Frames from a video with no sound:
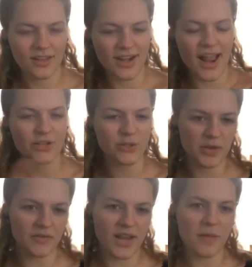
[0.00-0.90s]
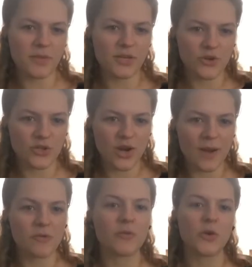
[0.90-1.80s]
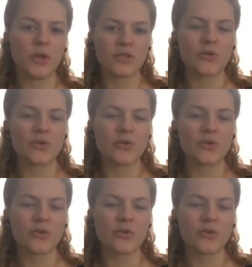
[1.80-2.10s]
an excerpt of it had been transcribed for viola.